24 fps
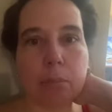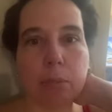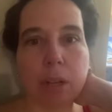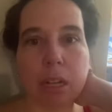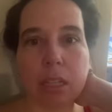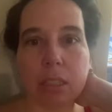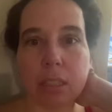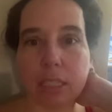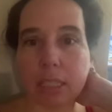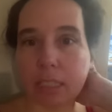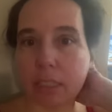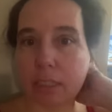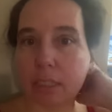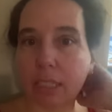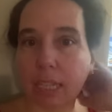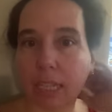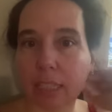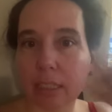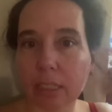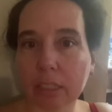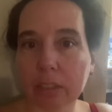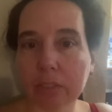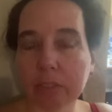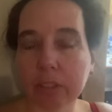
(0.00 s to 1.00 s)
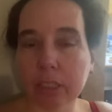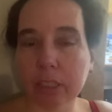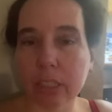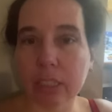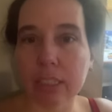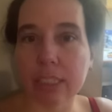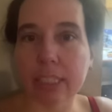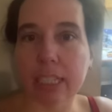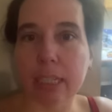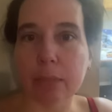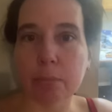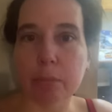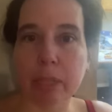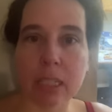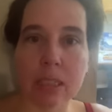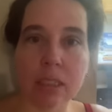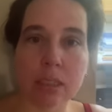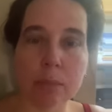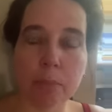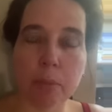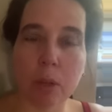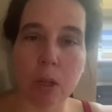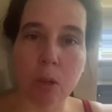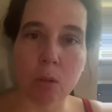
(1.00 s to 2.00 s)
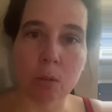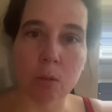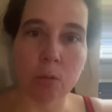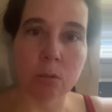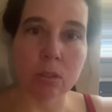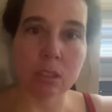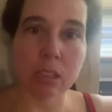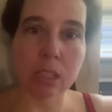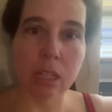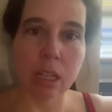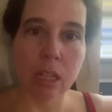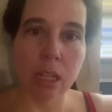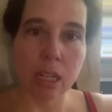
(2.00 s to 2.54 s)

but on the inside they're full of dead man's bones.